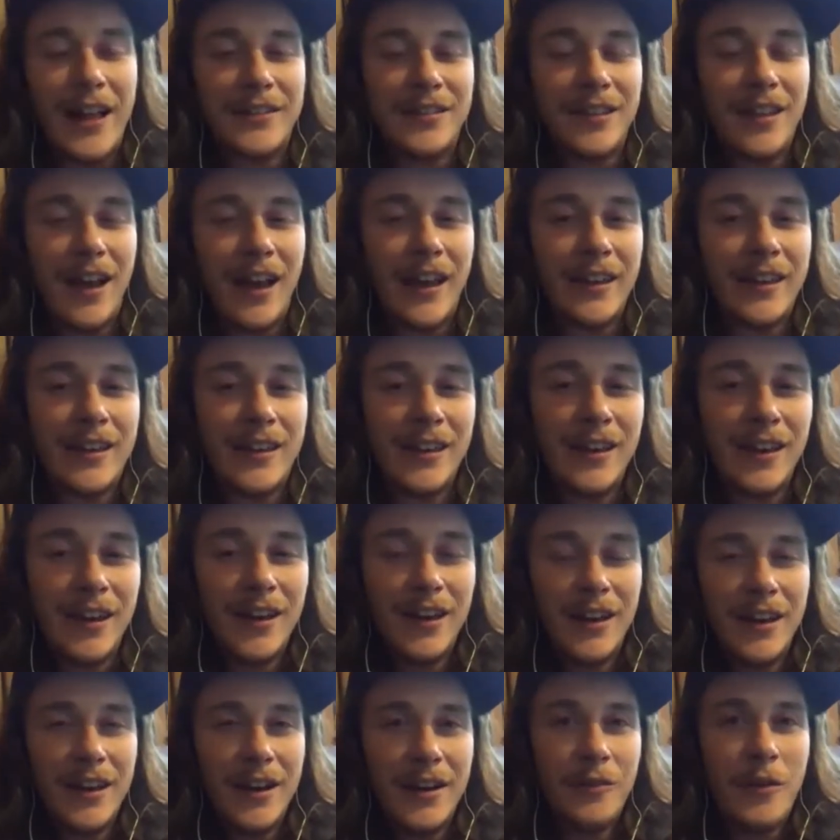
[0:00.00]
like
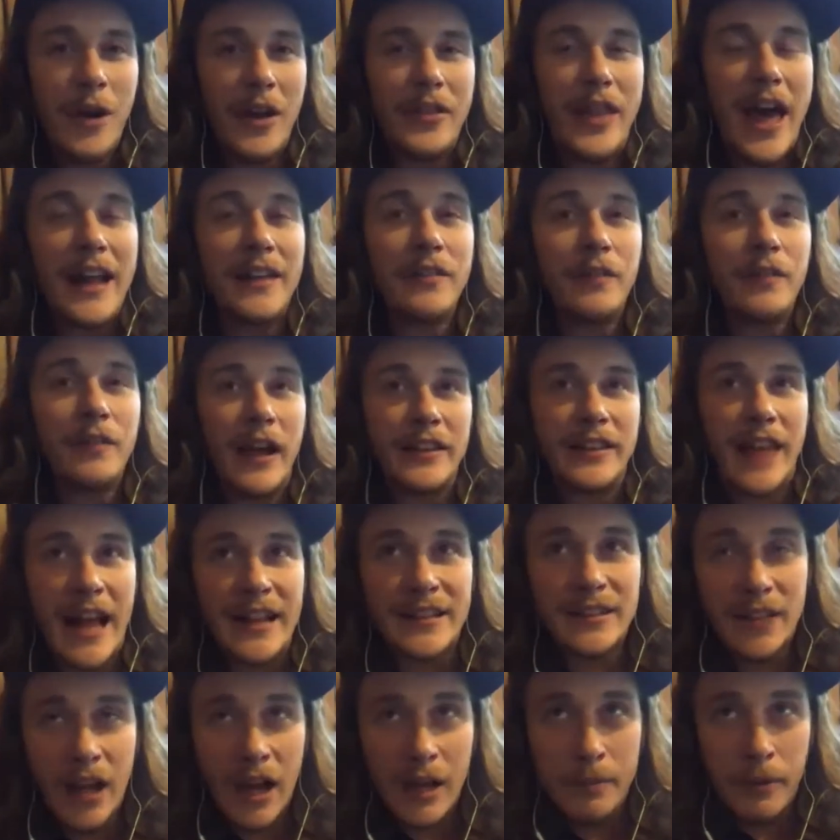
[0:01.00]
when that
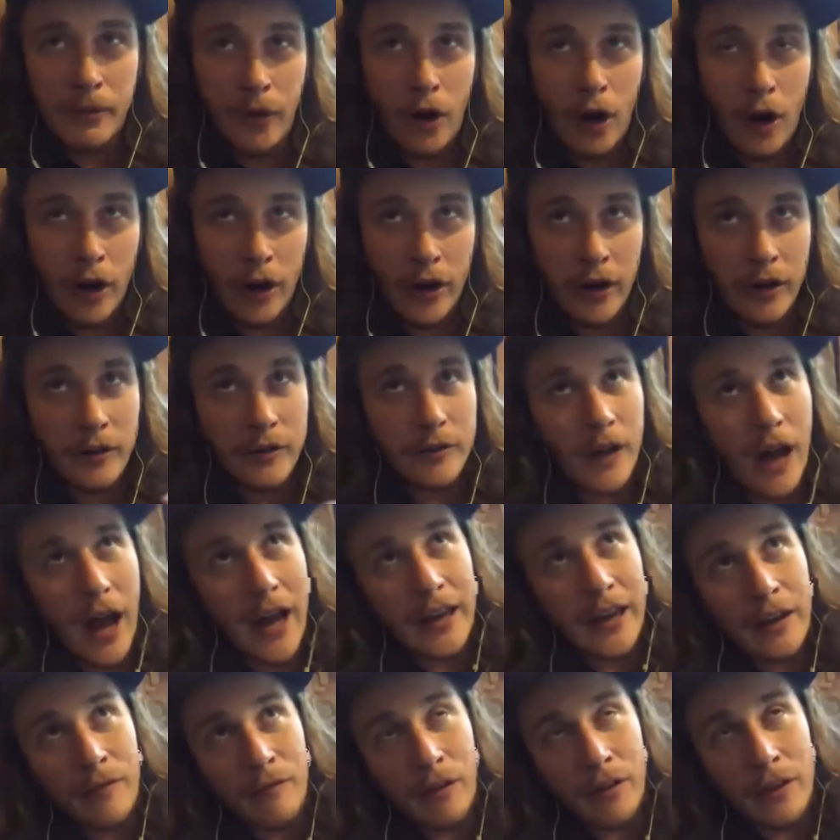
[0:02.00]
type of art I
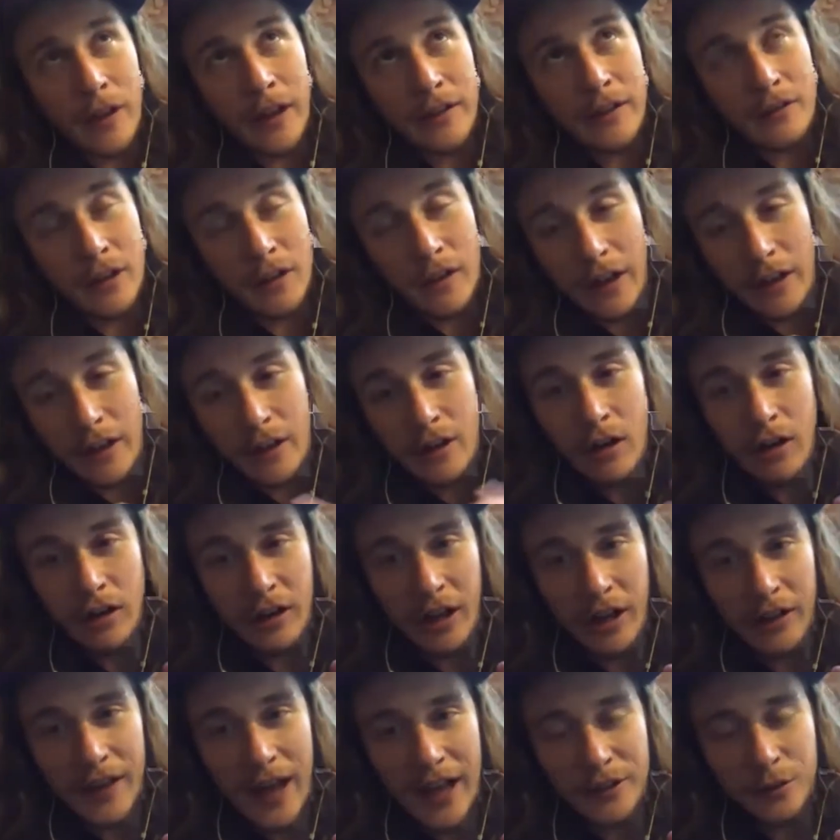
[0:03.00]
can relate to like
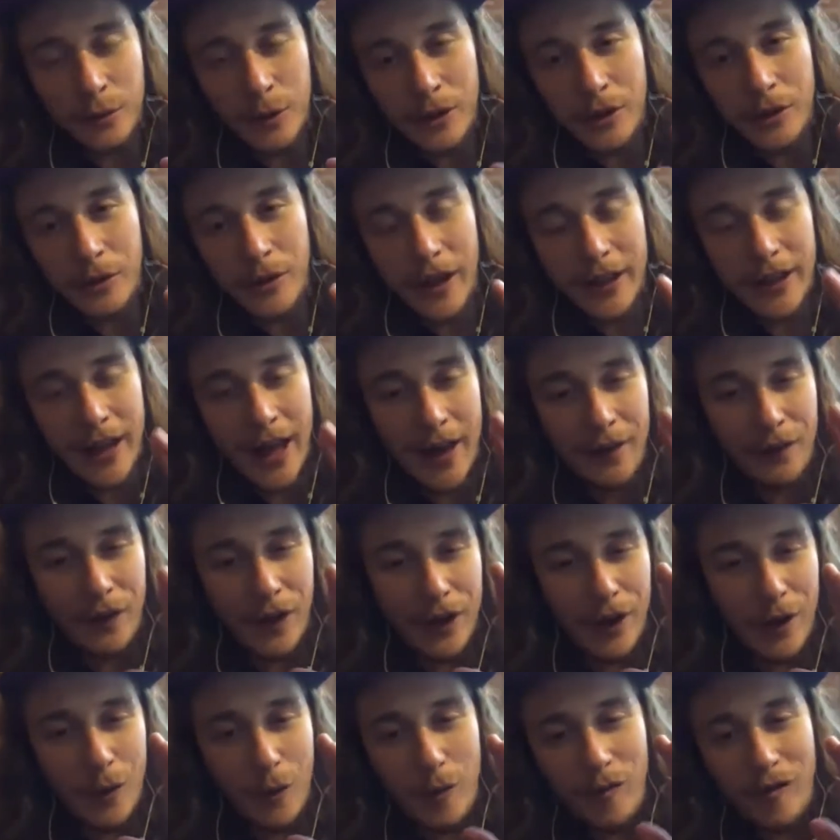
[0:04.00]
cooking. That's when you like have like
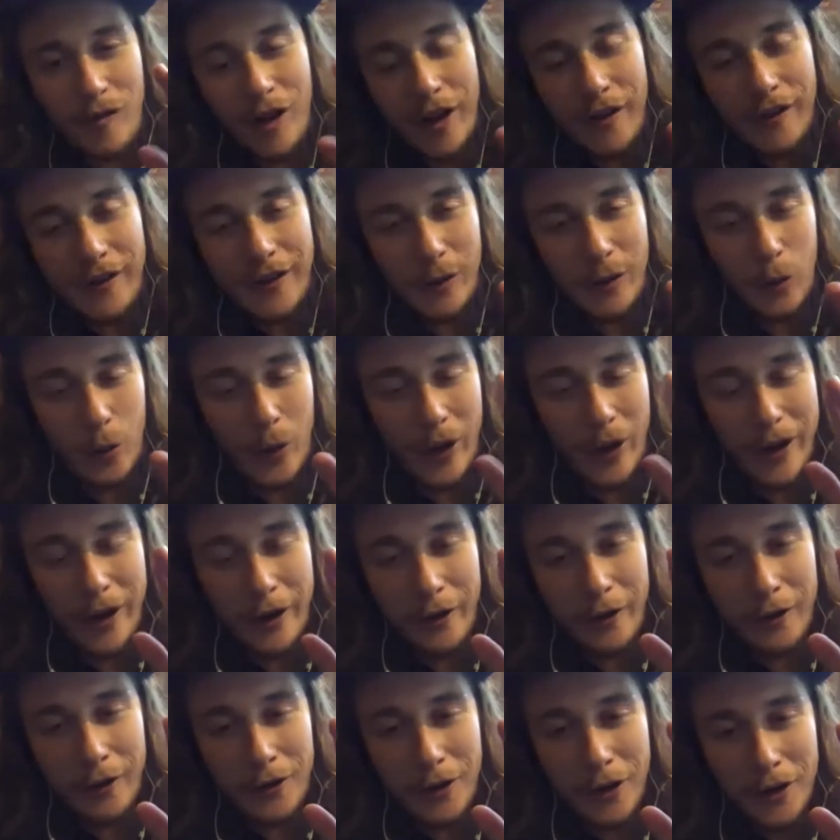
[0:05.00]
a really
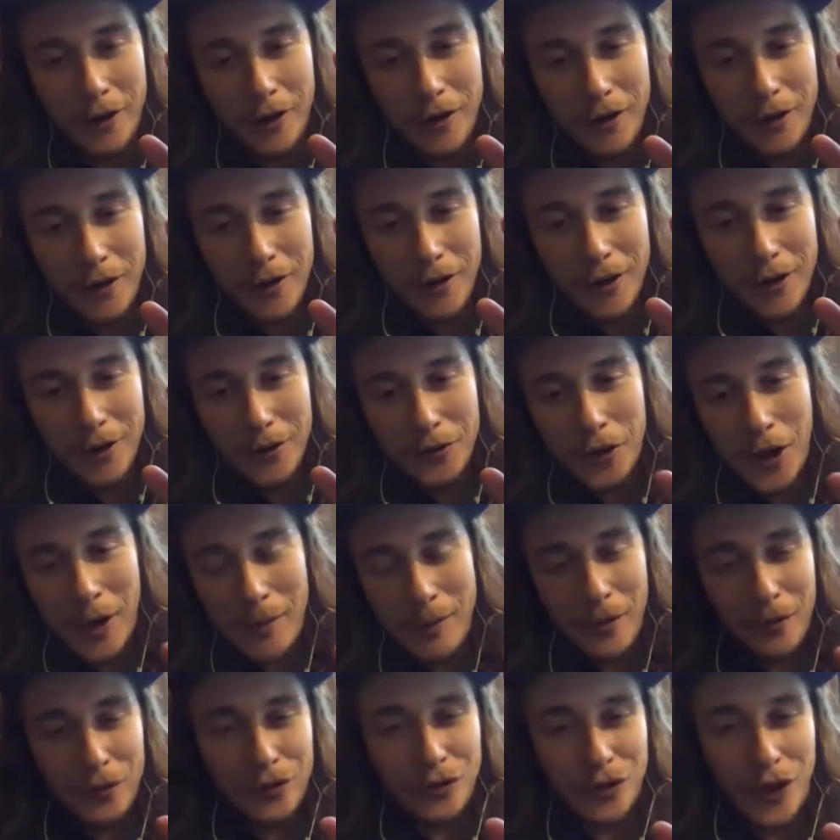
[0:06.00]
weird type
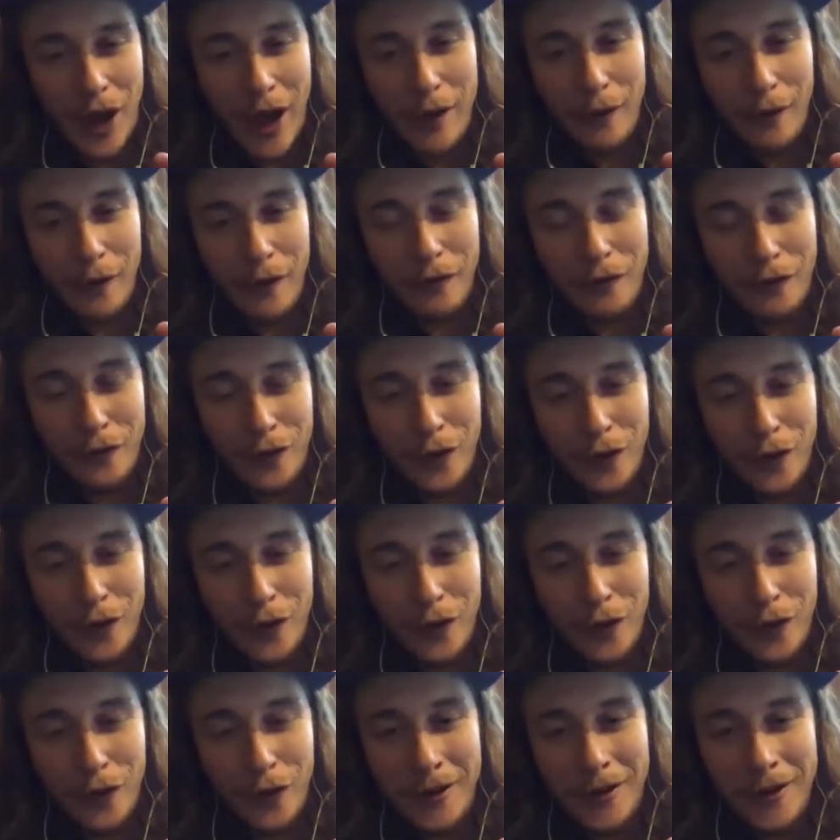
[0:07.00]
of style of
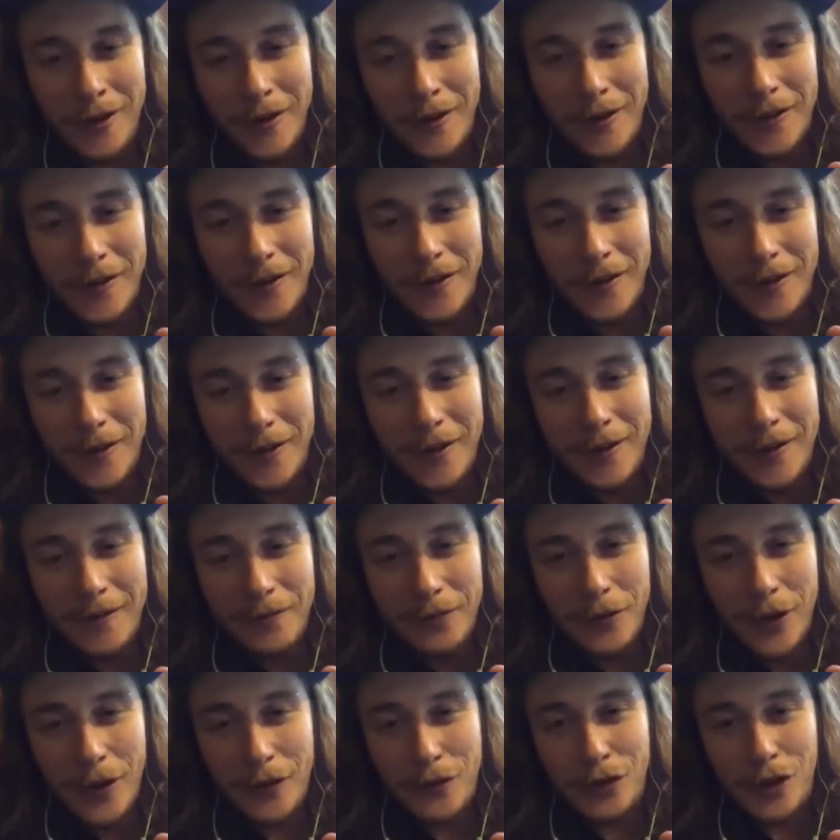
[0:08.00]
food
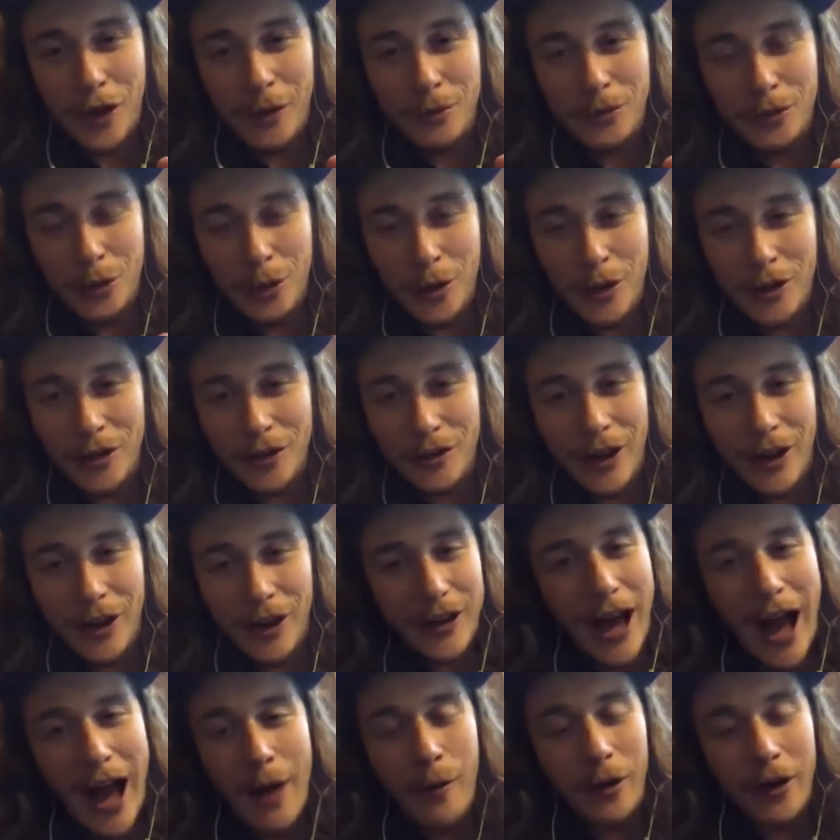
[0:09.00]
of some sort. Is
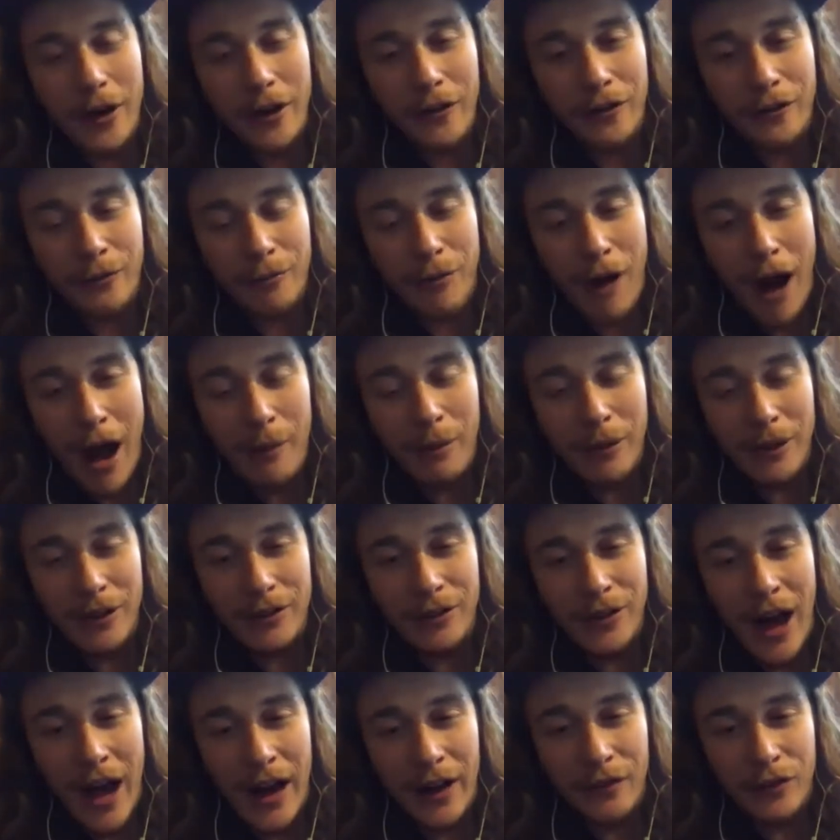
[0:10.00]
like I would have probably
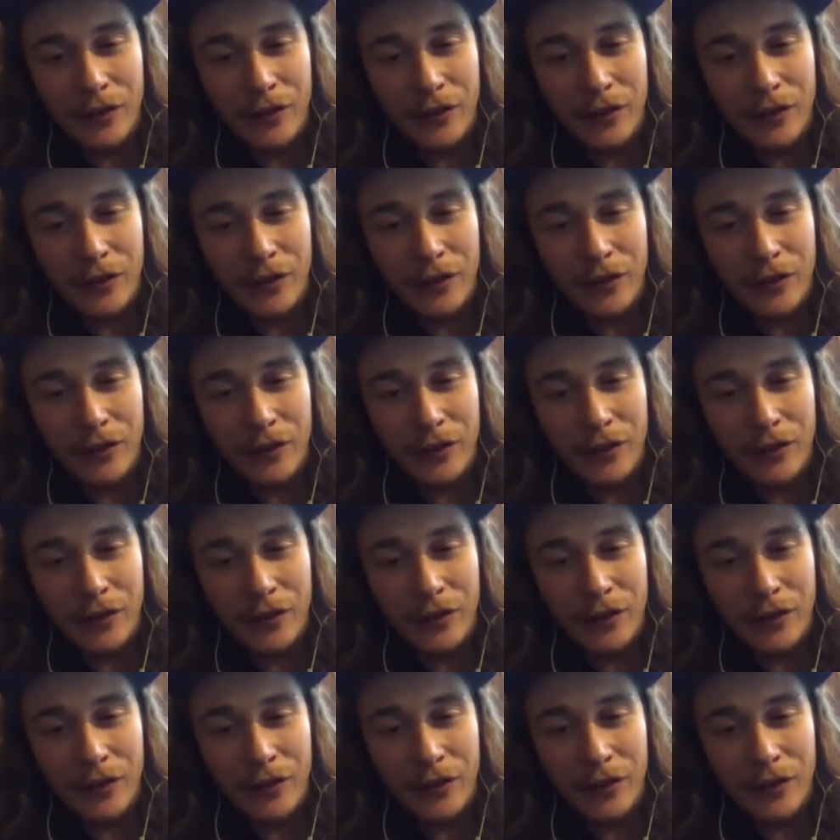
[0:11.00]
not have.